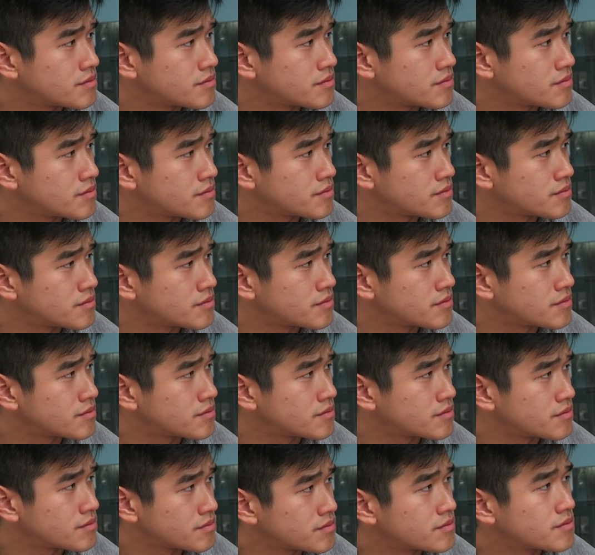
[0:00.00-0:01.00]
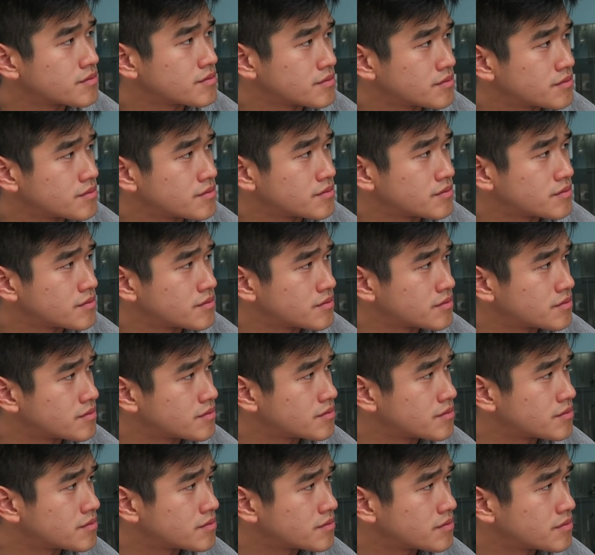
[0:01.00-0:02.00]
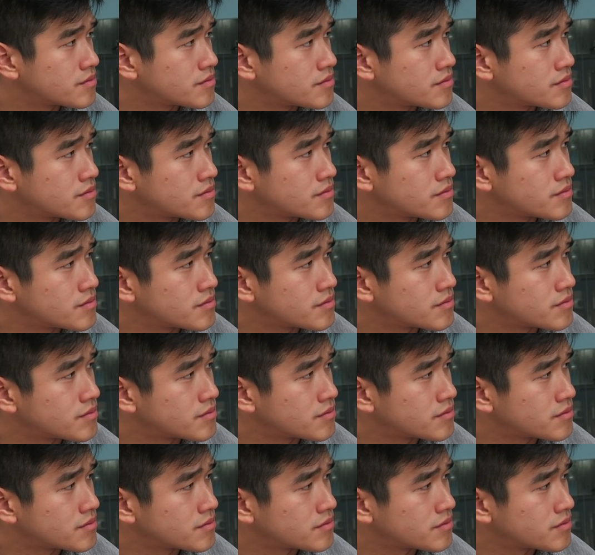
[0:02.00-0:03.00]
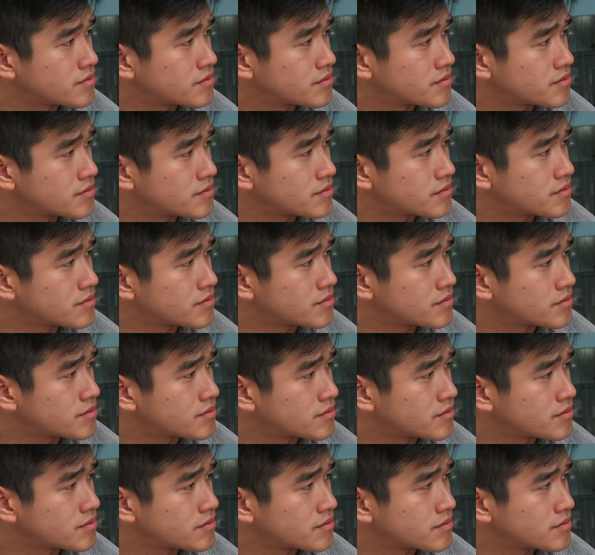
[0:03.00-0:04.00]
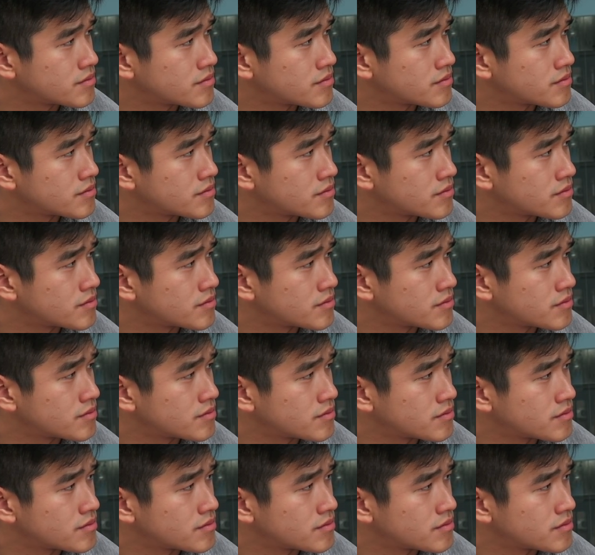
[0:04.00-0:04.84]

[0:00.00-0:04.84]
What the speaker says: [no speech]